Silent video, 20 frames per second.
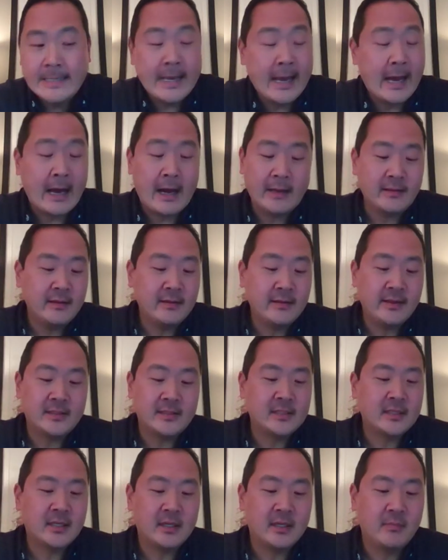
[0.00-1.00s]
Yeah, I think
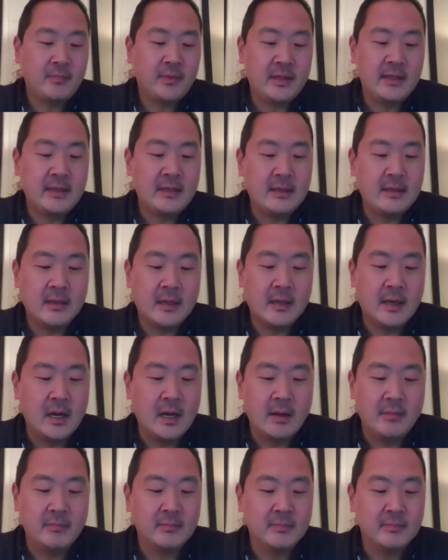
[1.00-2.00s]
that's going to be
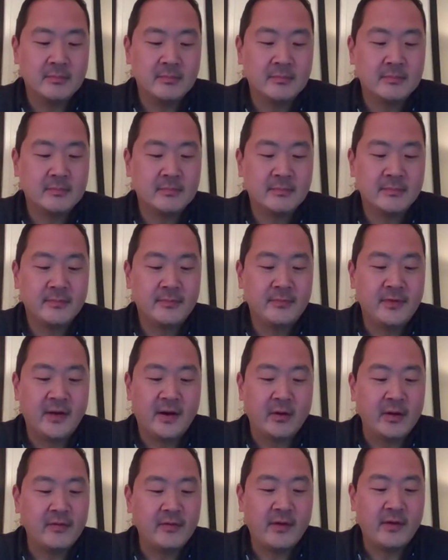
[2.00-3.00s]

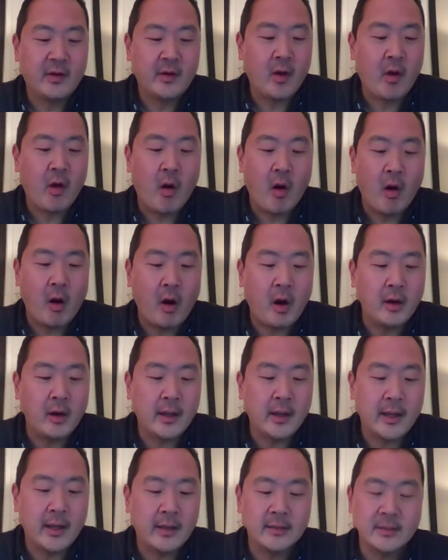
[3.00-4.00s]
very, very
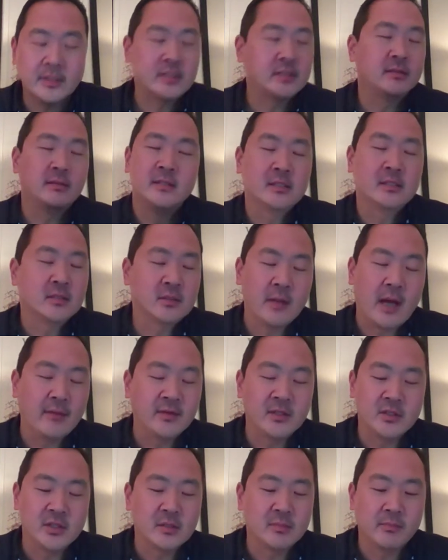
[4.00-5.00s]
hard. And just, this is
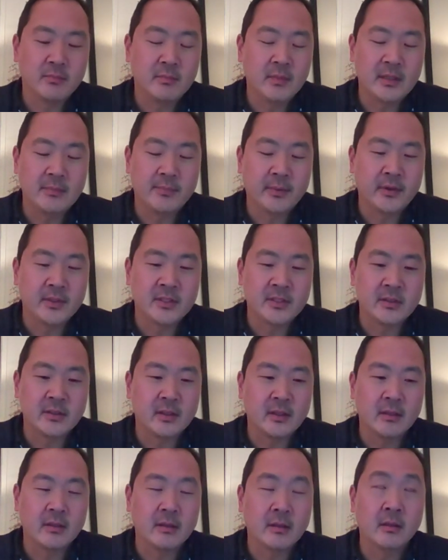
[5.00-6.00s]
obviously just me
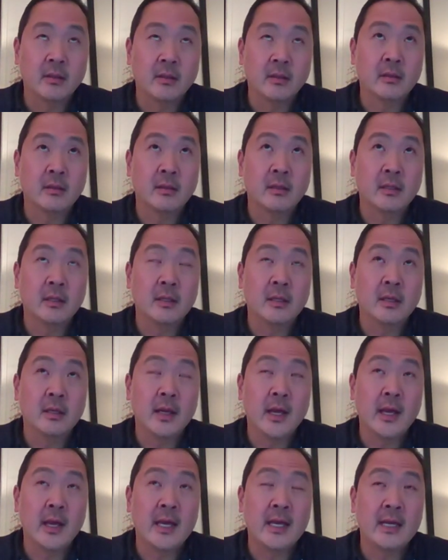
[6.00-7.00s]
personally,
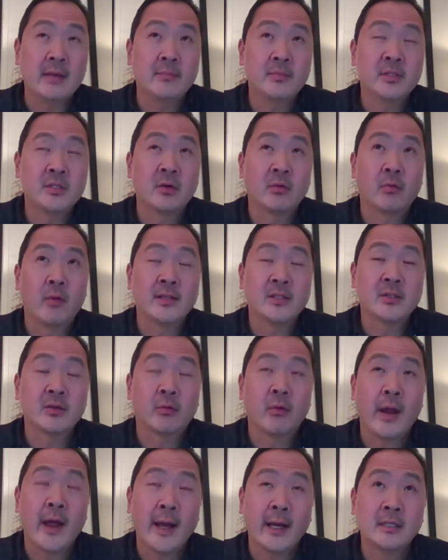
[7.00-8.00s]
the aims to
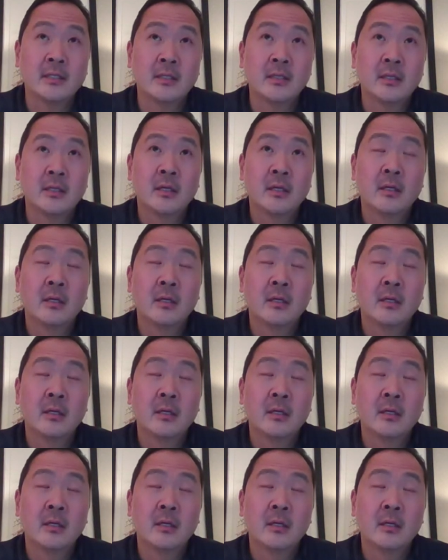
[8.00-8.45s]
resurrect